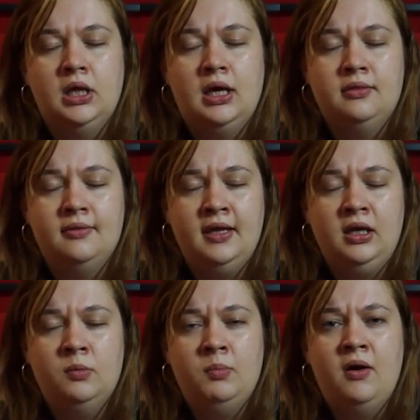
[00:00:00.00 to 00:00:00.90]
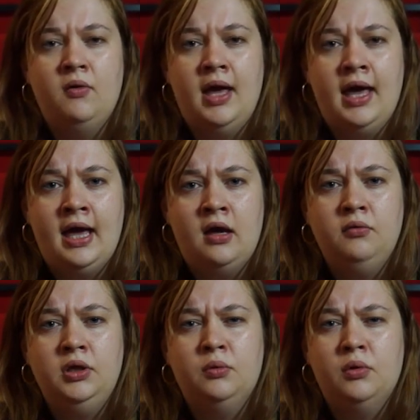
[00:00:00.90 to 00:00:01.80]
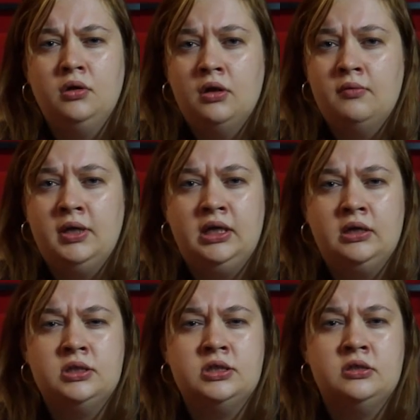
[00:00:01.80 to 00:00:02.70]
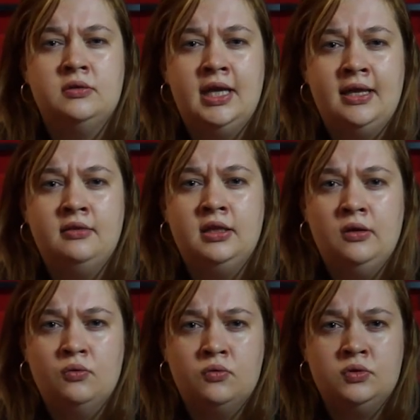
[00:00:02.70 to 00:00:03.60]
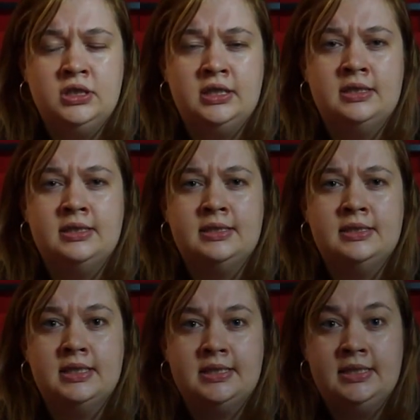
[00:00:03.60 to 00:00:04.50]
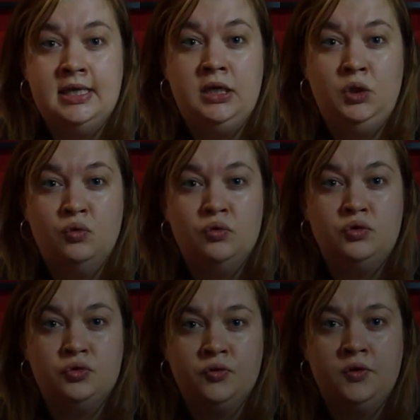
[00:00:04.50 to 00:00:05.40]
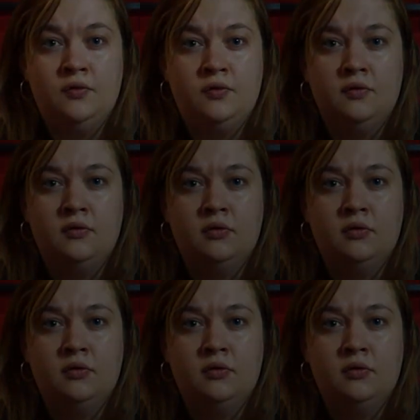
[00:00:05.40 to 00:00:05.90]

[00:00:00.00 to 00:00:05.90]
And think about how you are going to let the audience see your truth.